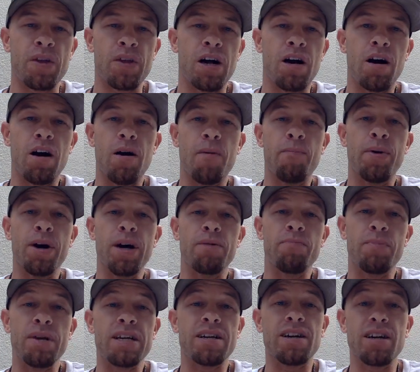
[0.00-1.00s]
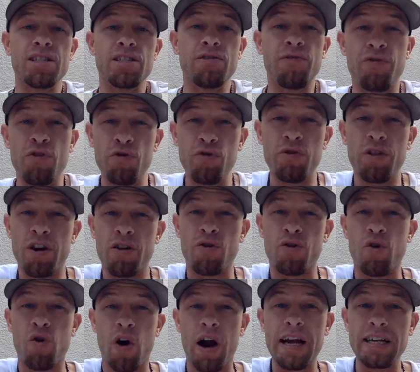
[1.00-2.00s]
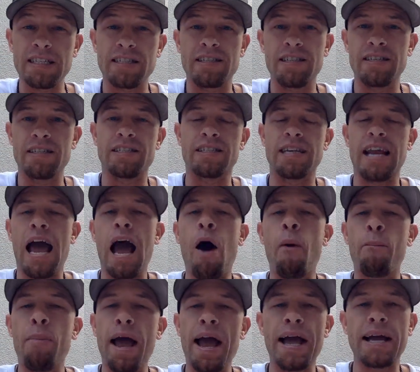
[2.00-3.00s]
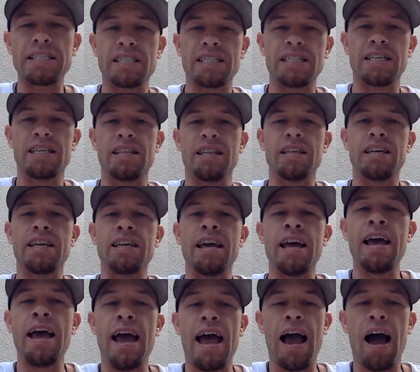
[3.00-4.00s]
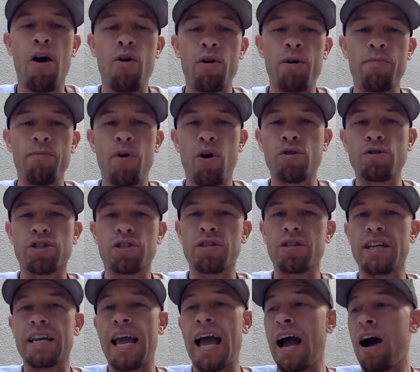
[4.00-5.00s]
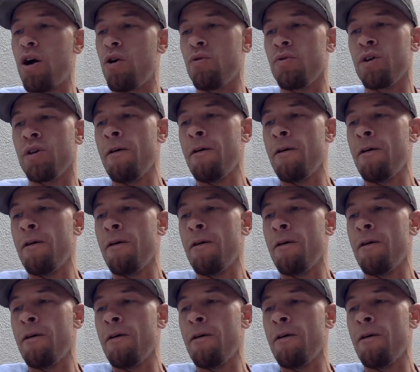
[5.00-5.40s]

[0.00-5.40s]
but because of who their Christ is and how passionately, how emotionally, how